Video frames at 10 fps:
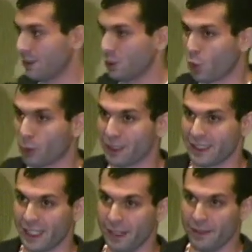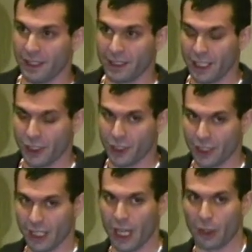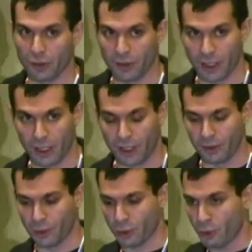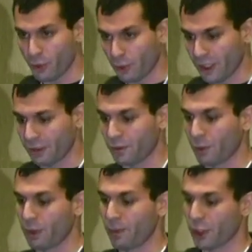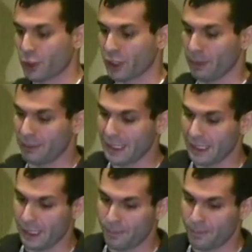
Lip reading: normal CA validation out of the, you're removing it from the picture completely.